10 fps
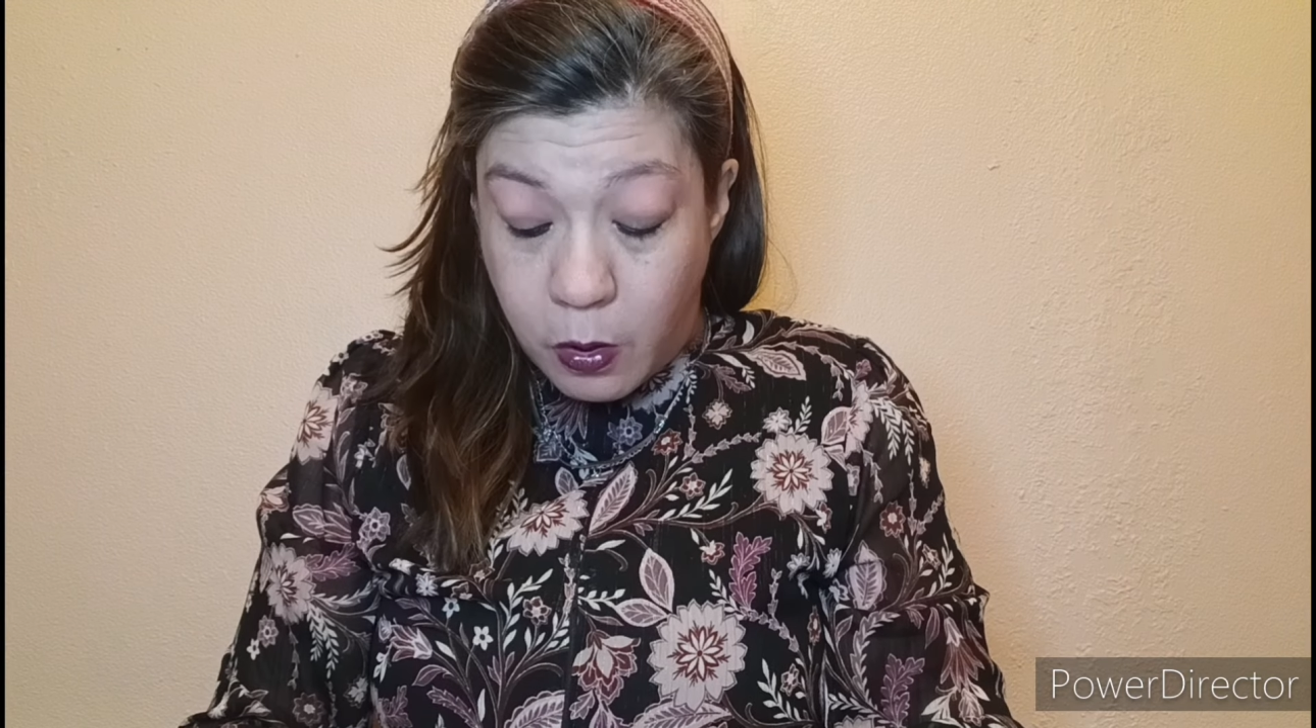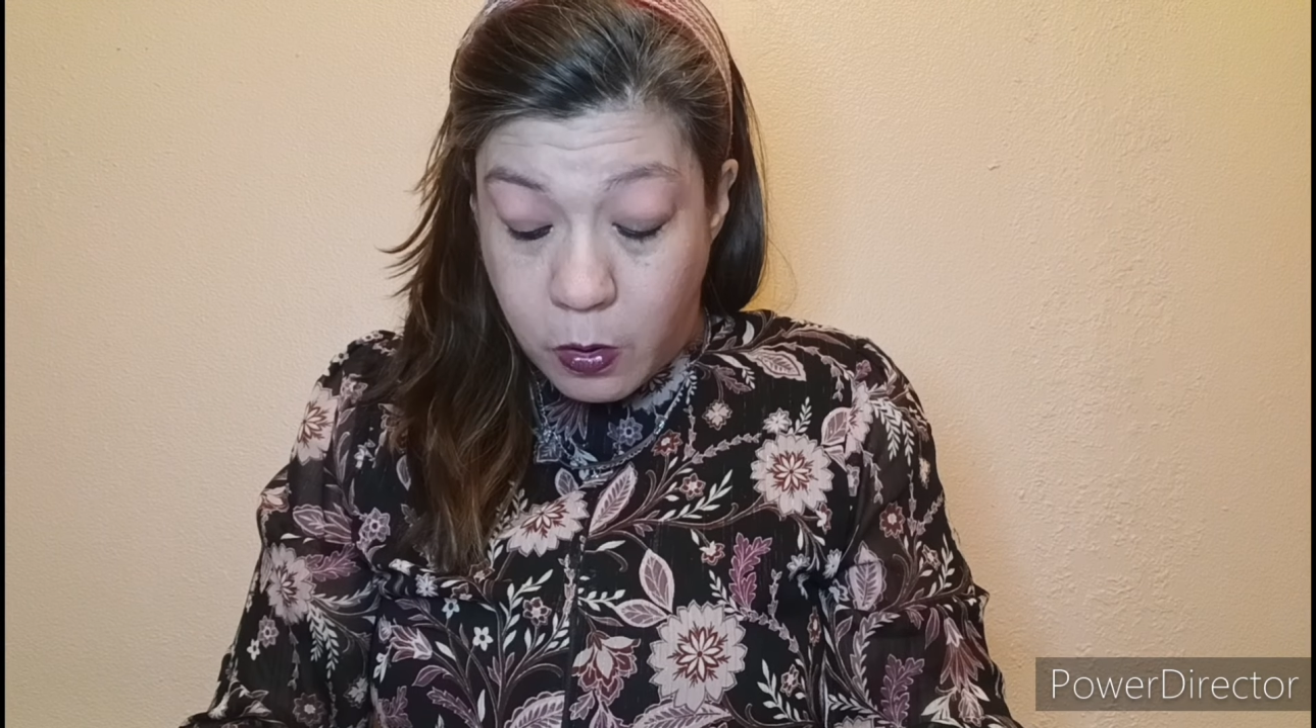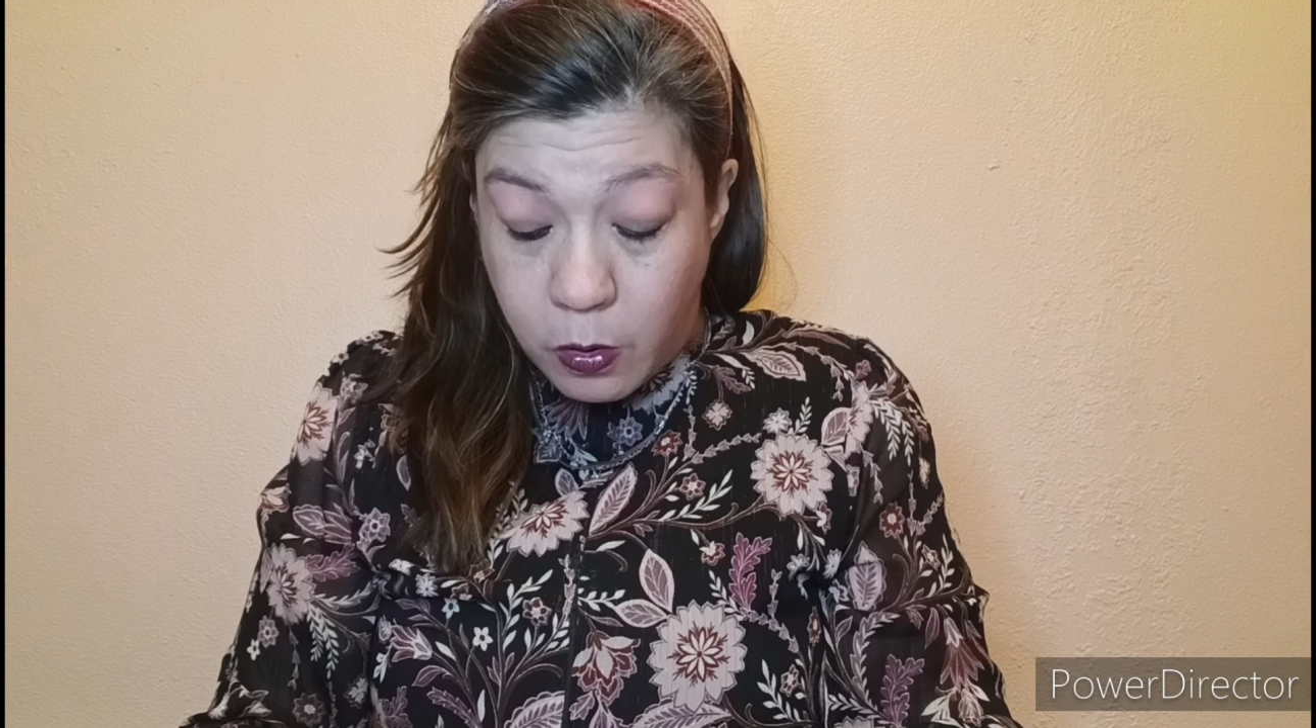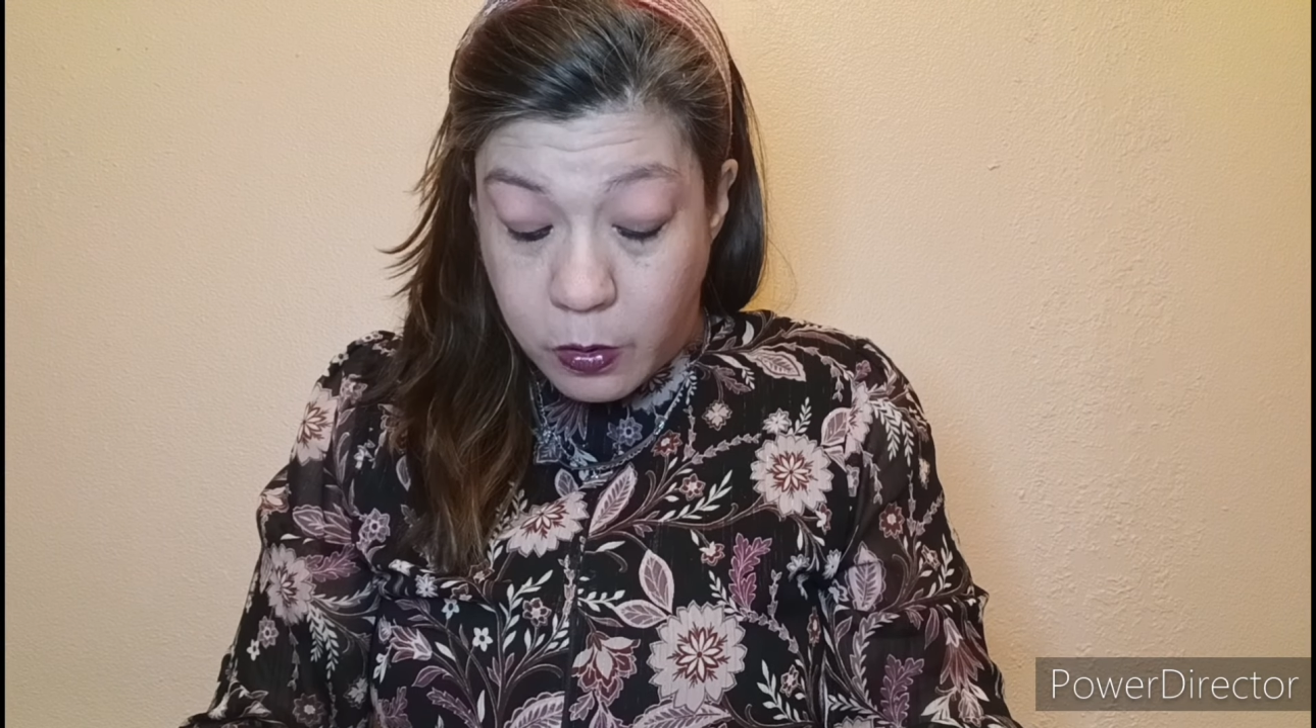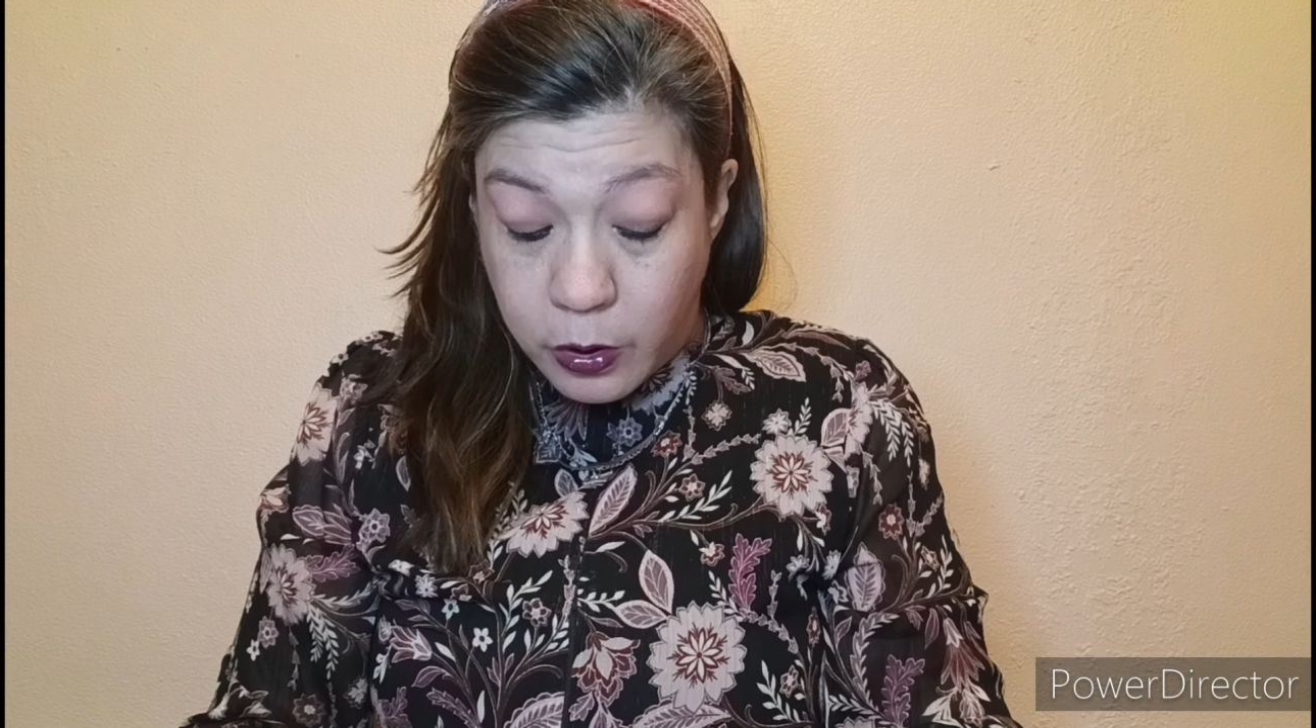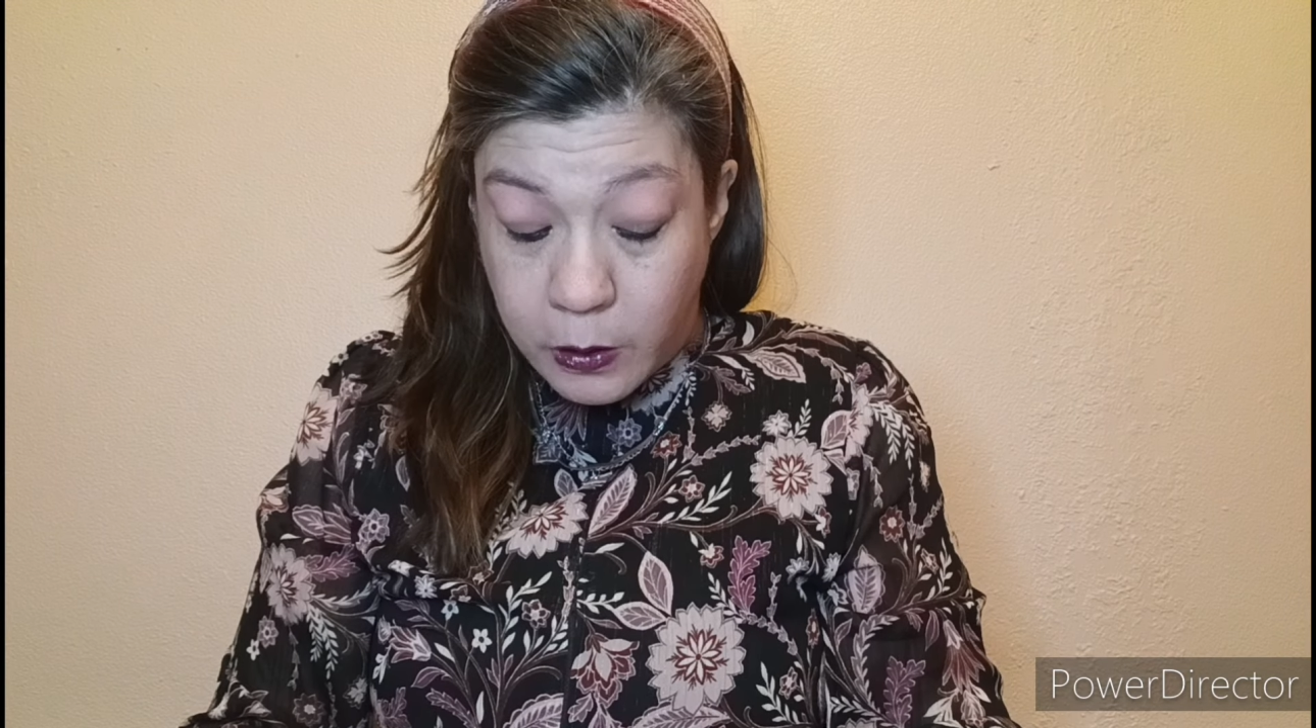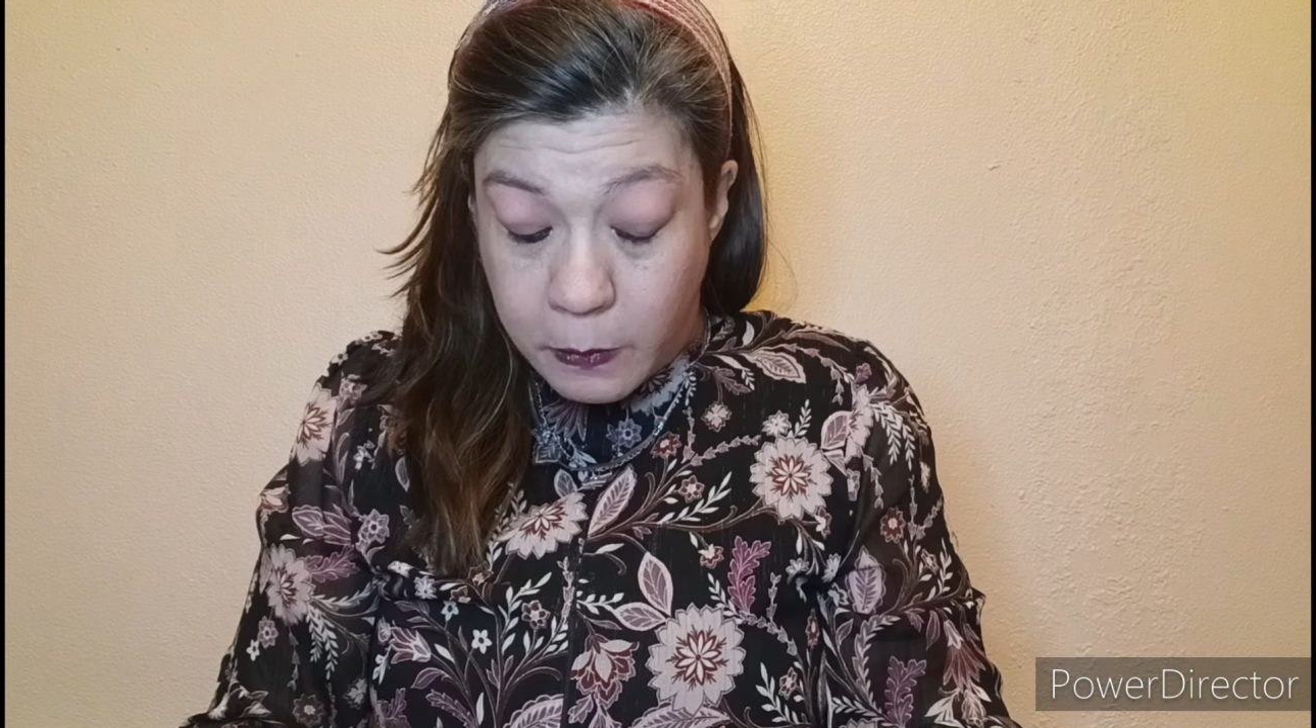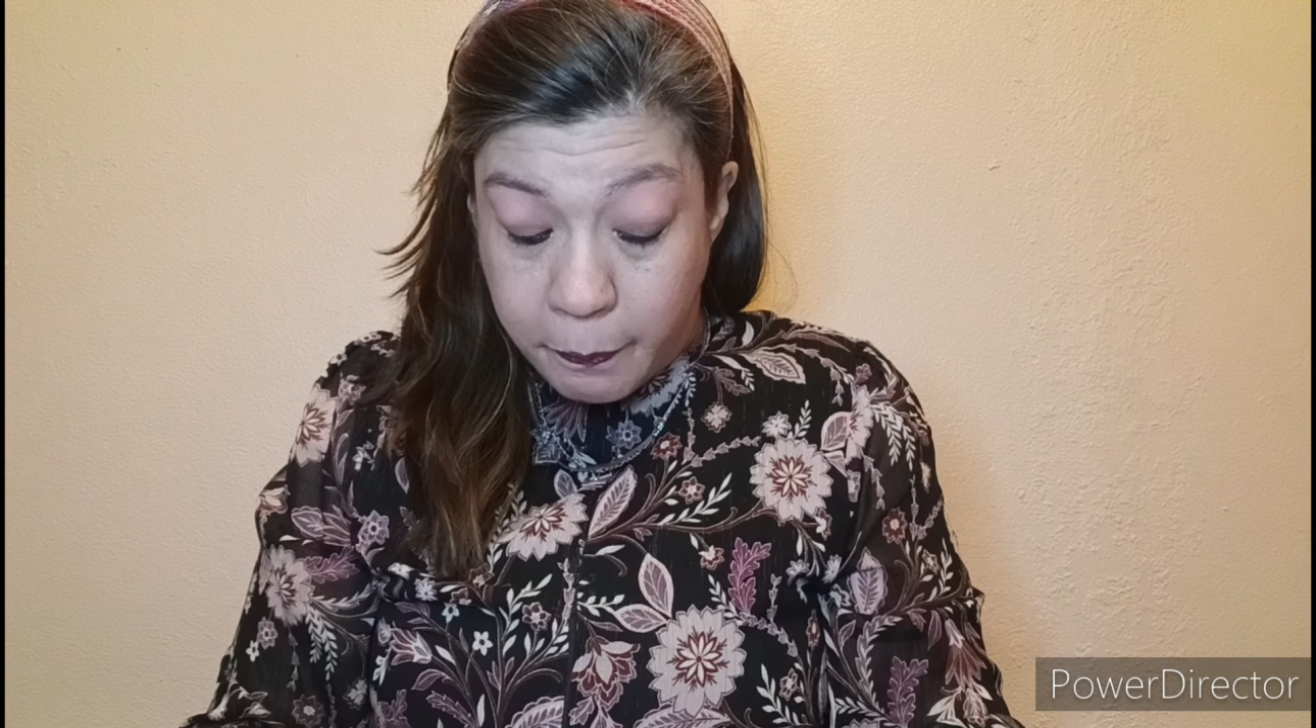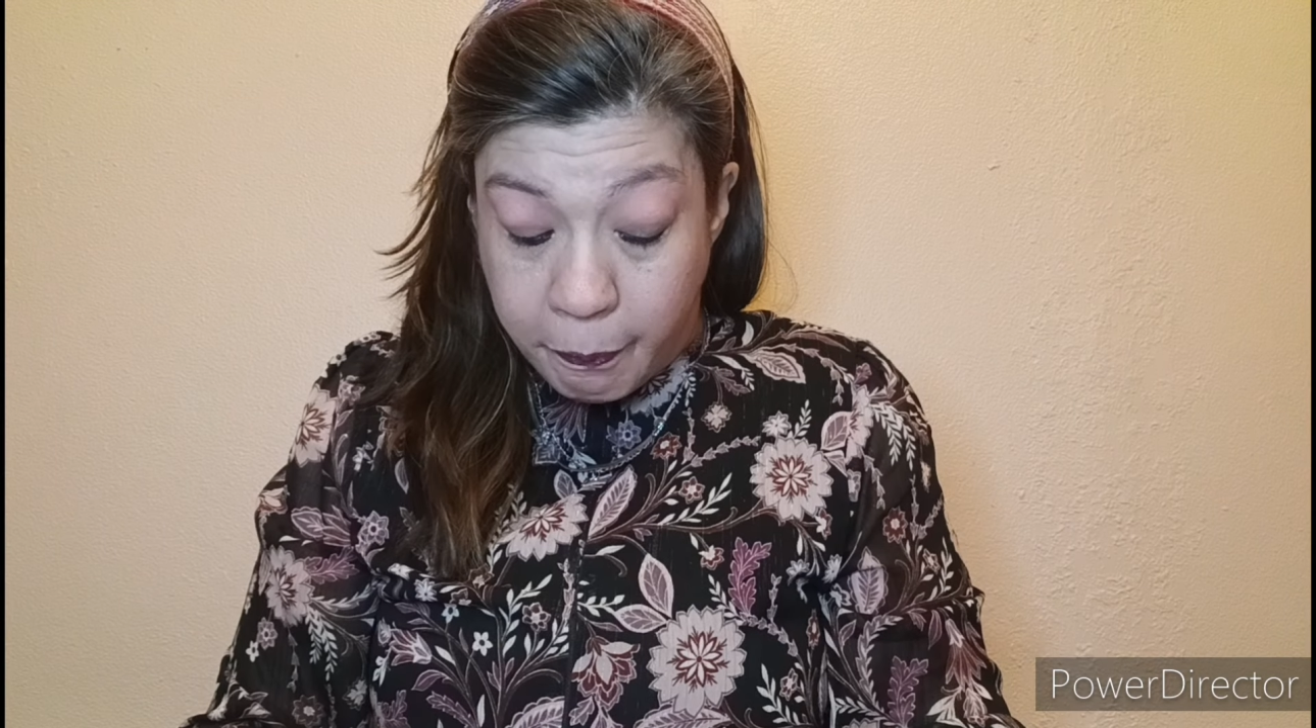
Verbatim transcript: polls.